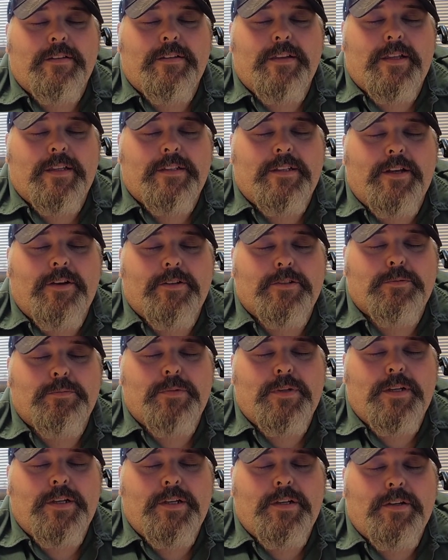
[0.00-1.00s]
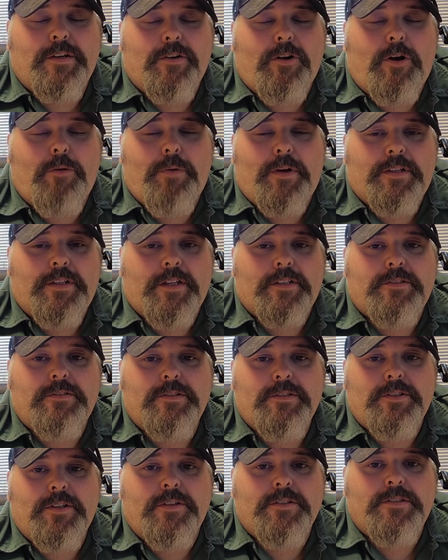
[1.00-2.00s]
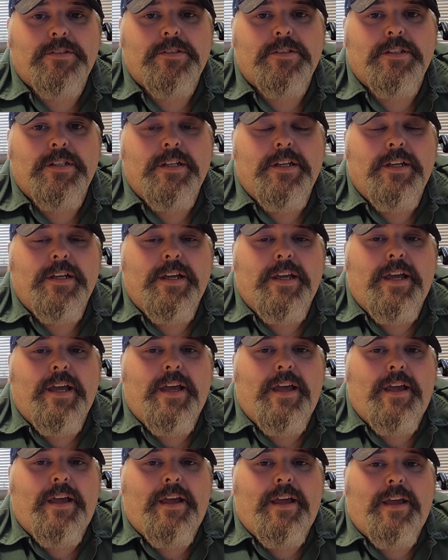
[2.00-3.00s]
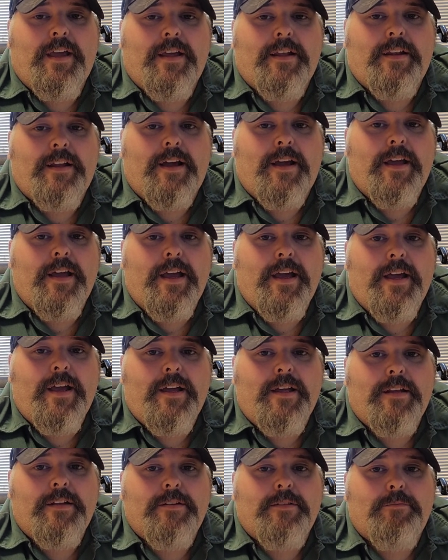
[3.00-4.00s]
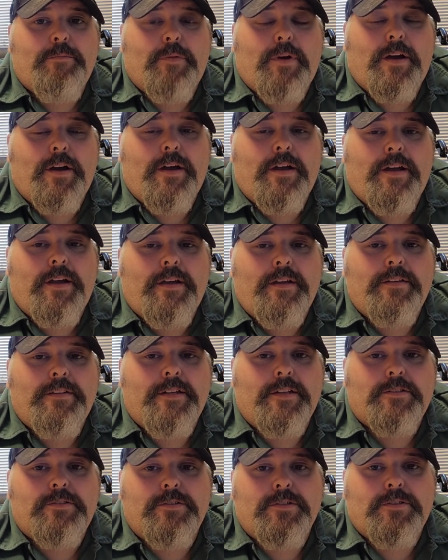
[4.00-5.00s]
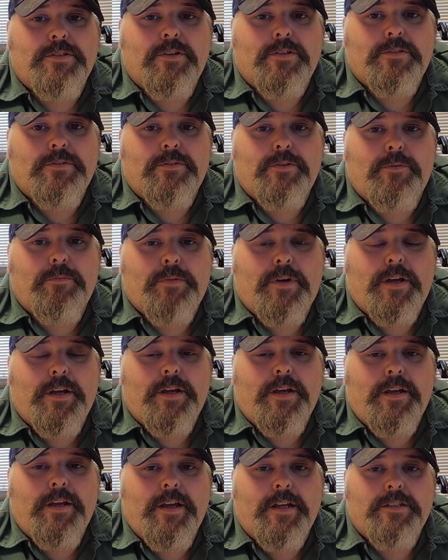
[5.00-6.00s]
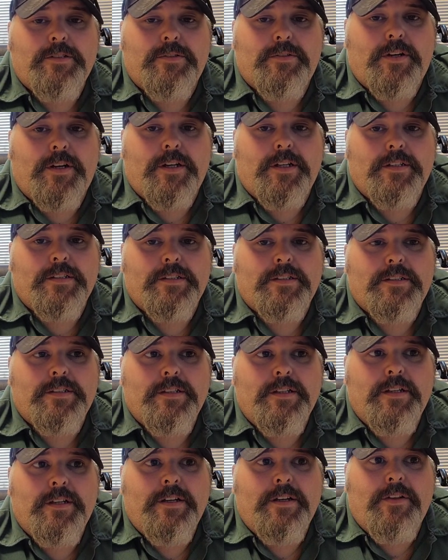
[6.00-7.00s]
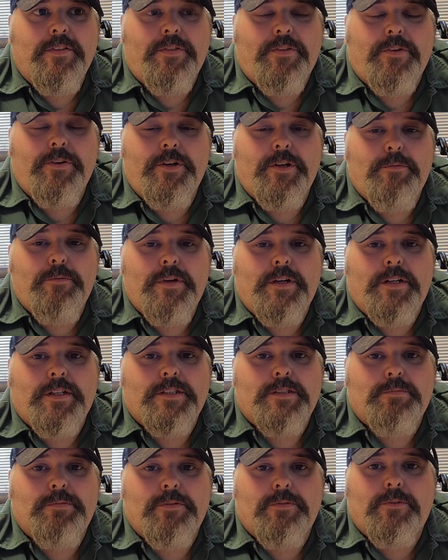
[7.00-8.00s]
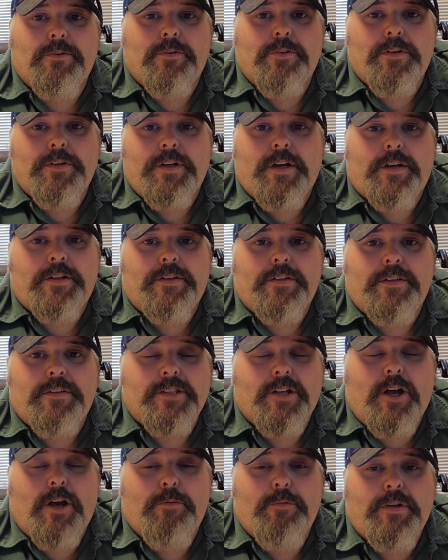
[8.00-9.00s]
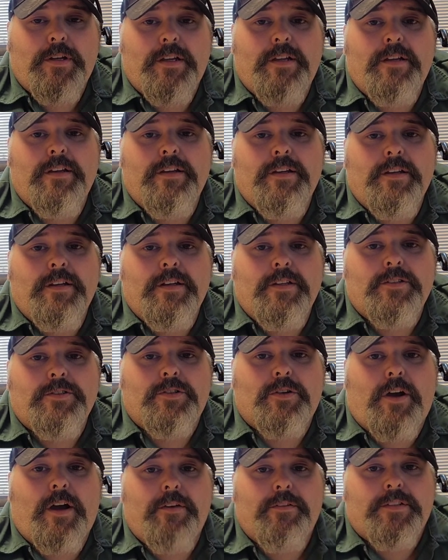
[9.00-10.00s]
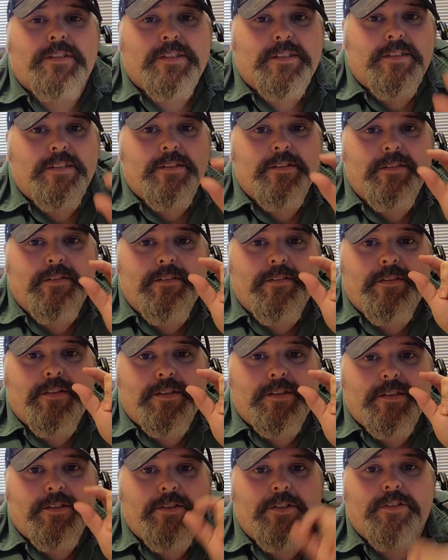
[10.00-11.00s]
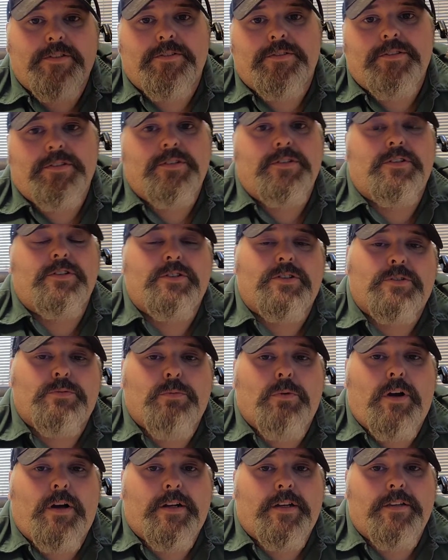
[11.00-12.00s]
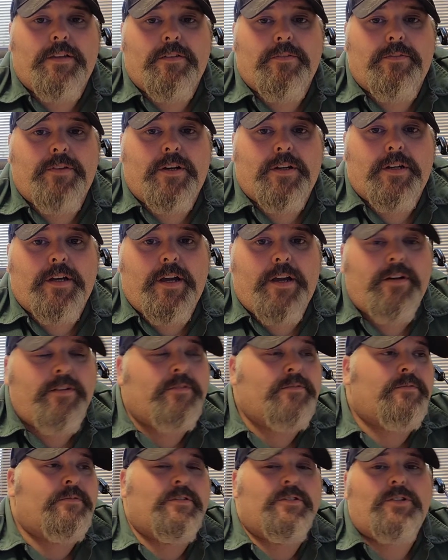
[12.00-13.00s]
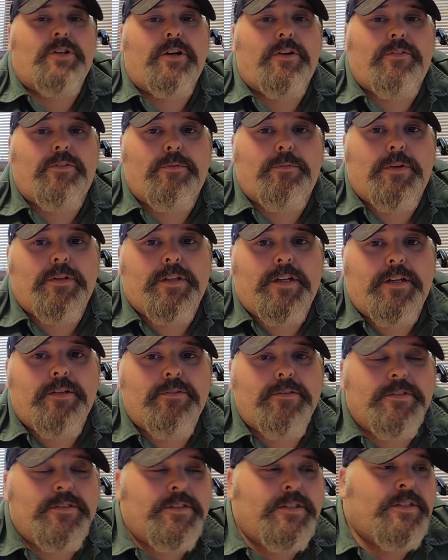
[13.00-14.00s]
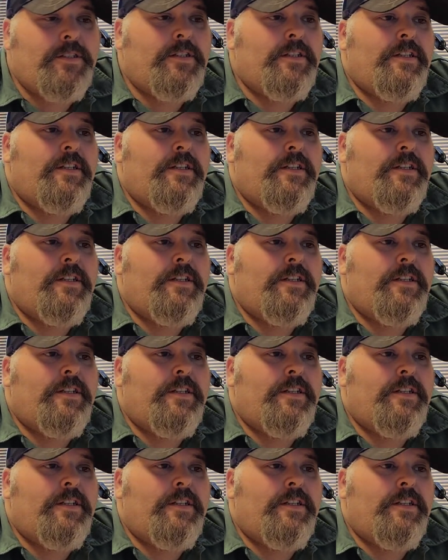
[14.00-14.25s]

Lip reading: that tells me all my test results, and I had my test results for my x-rays 30 minutes before the doctor saw me. So I was this close to just walking the fuck out. Sorry for my language.